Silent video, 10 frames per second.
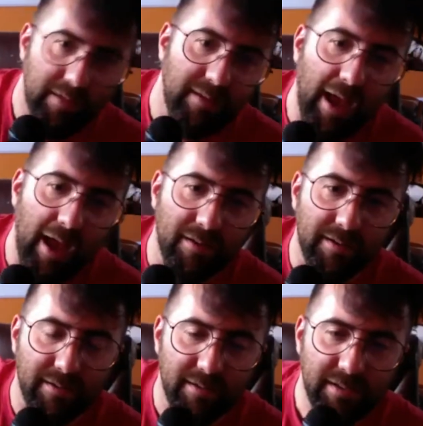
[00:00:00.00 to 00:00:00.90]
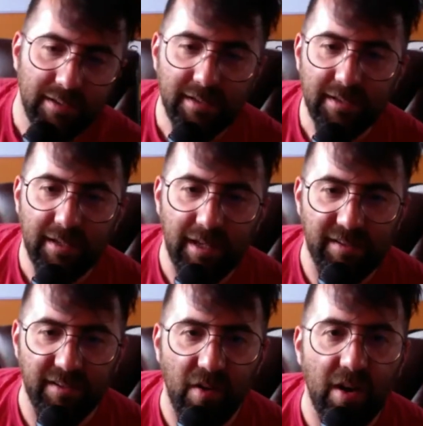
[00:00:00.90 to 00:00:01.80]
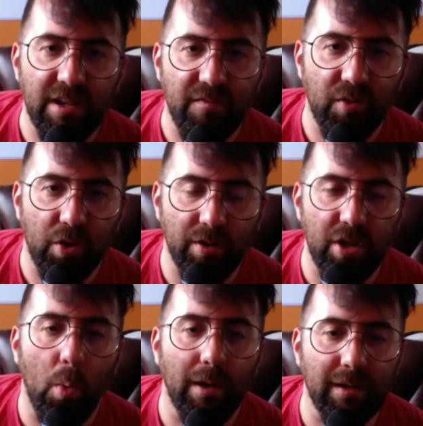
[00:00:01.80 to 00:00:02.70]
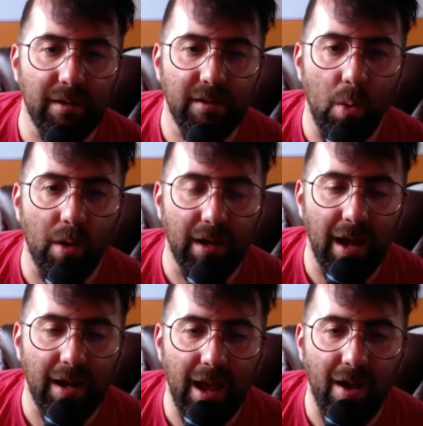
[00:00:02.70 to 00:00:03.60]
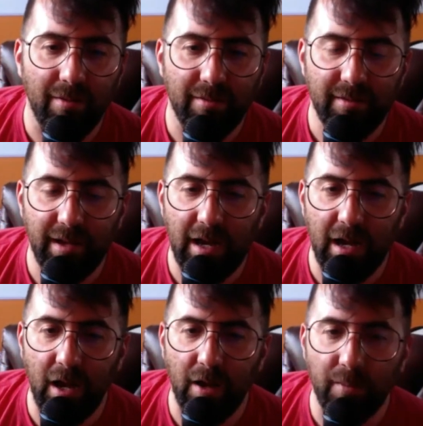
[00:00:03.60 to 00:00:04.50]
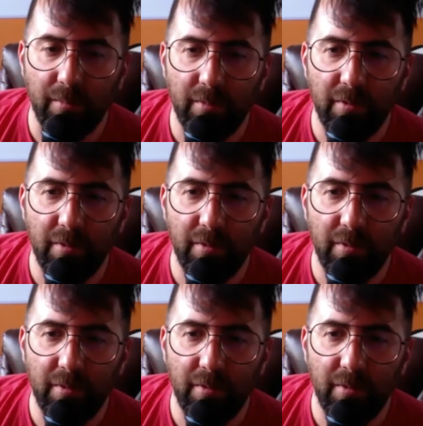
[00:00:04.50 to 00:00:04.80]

down and it's just very difficult. No one, no one got out. Um,